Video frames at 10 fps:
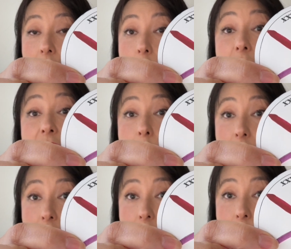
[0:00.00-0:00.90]
with the
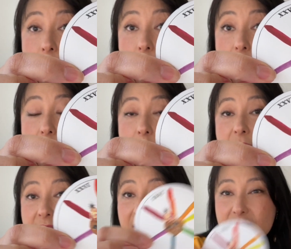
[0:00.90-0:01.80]
book and
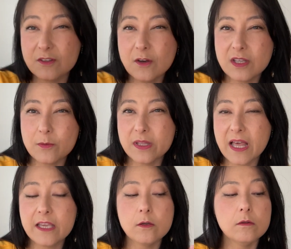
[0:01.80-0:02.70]

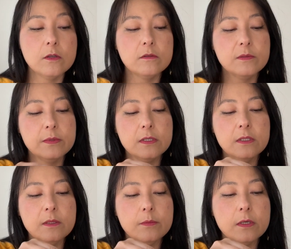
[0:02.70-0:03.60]
relying only on
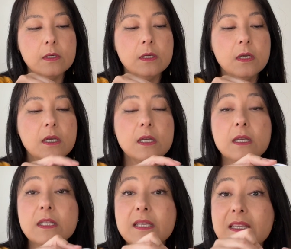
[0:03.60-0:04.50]
in the book.
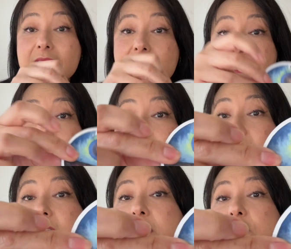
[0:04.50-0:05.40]
The idea here
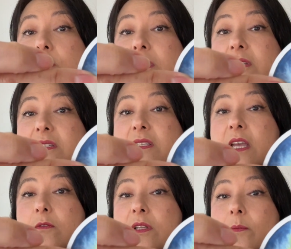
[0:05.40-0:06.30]
is to
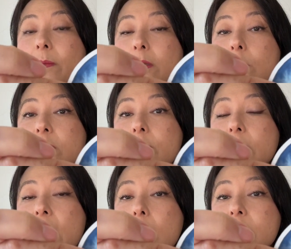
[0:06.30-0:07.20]
understand
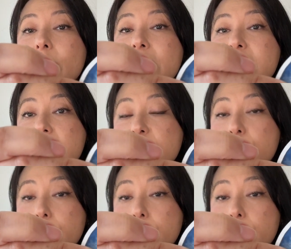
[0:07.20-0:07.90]
how it makes sense for